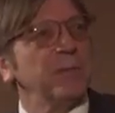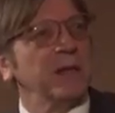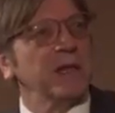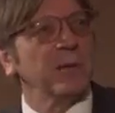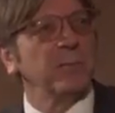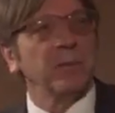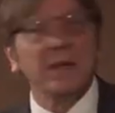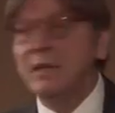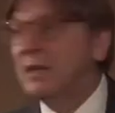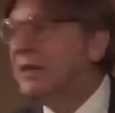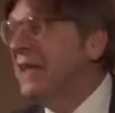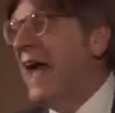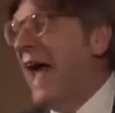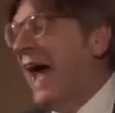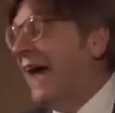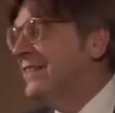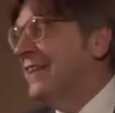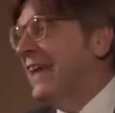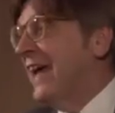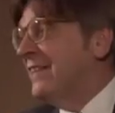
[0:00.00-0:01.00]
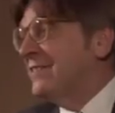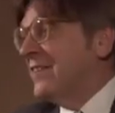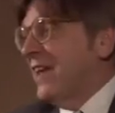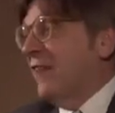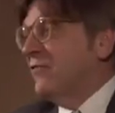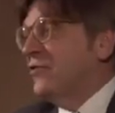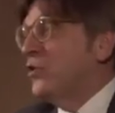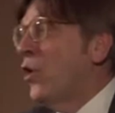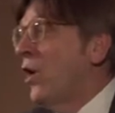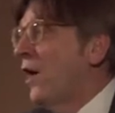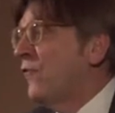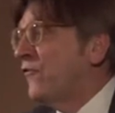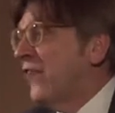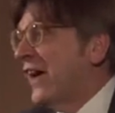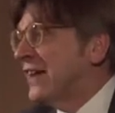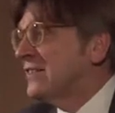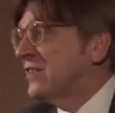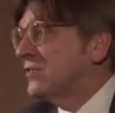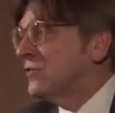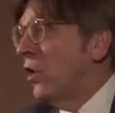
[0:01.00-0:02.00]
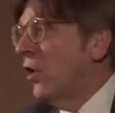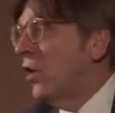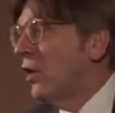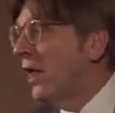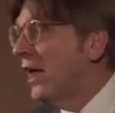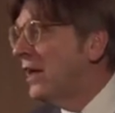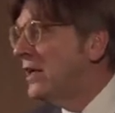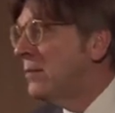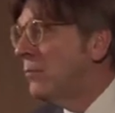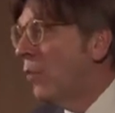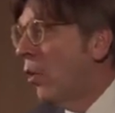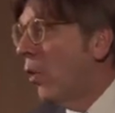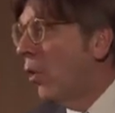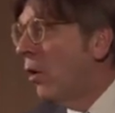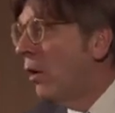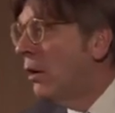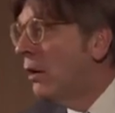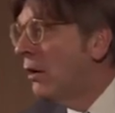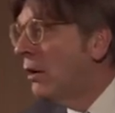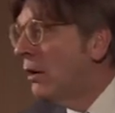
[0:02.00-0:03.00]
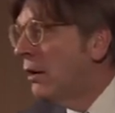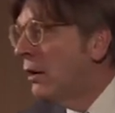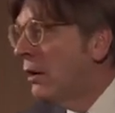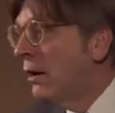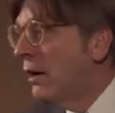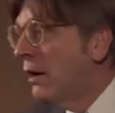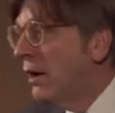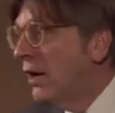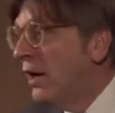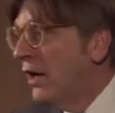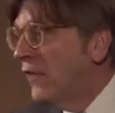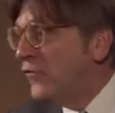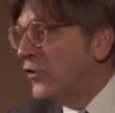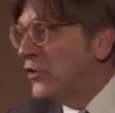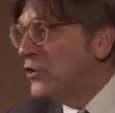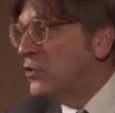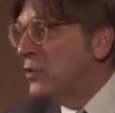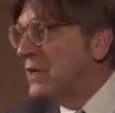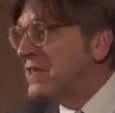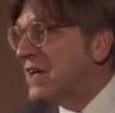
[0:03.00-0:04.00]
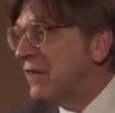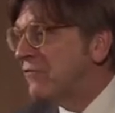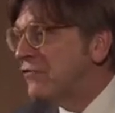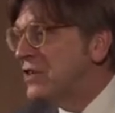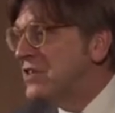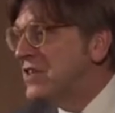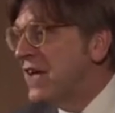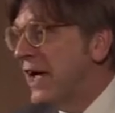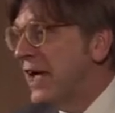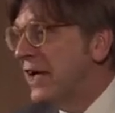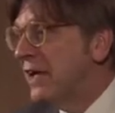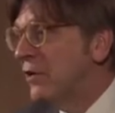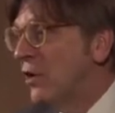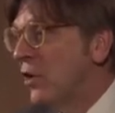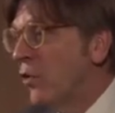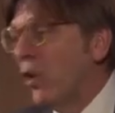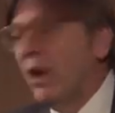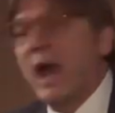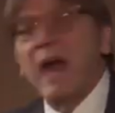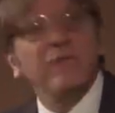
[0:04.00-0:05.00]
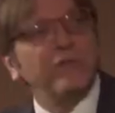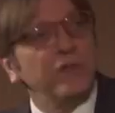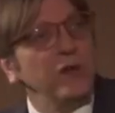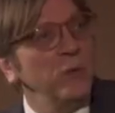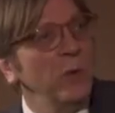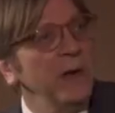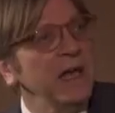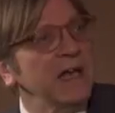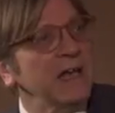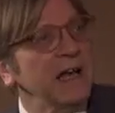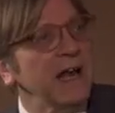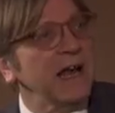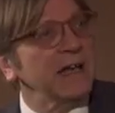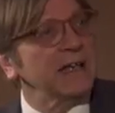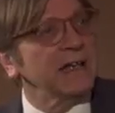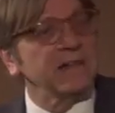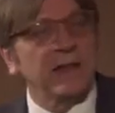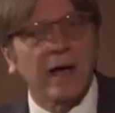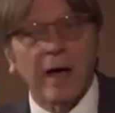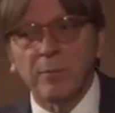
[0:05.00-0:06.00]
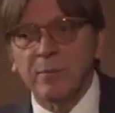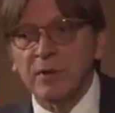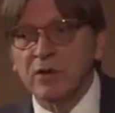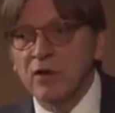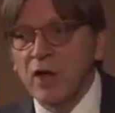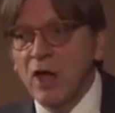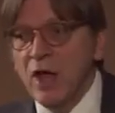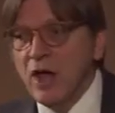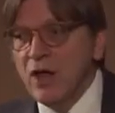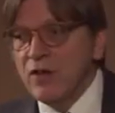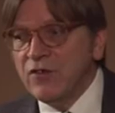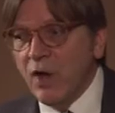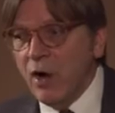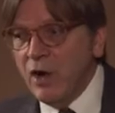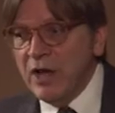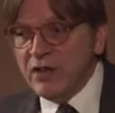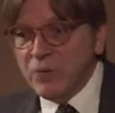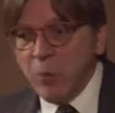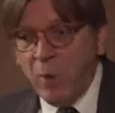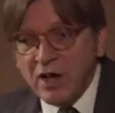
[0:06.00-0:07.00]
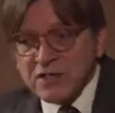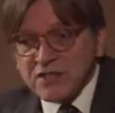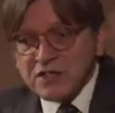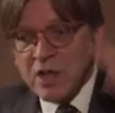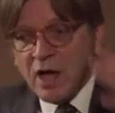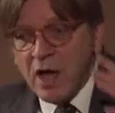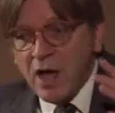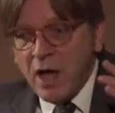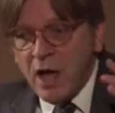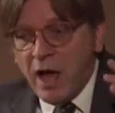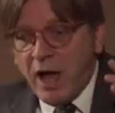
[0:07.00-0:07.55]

public opinion, at the end they have no effect at all anymore, if you do it every day or every week like it happened. So it was,